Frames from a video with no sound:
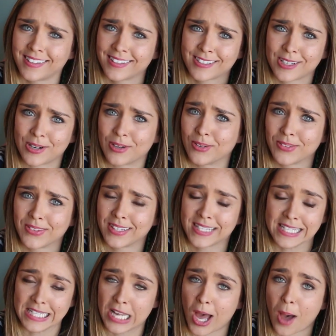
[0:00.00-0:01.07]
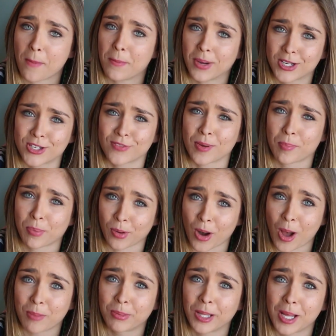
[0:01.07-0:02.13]
so it's not much of a
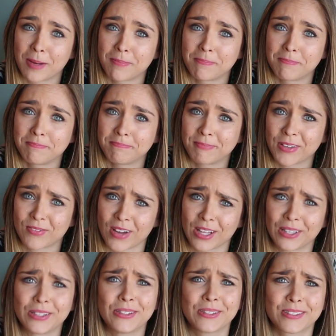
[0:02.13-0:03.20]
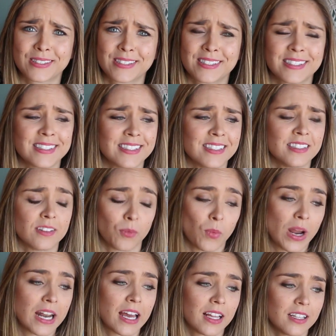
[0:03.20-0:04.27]
problem if I lose,
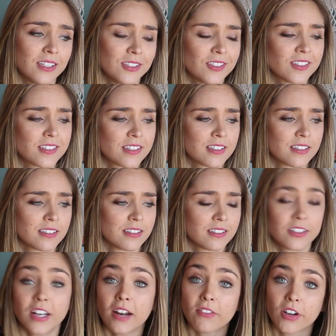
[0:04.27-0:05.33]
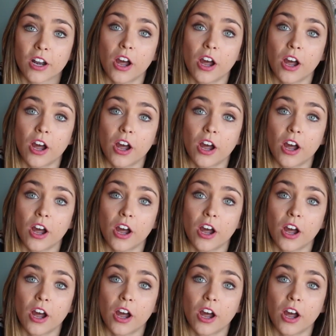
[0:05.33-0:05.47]
when I lose, You never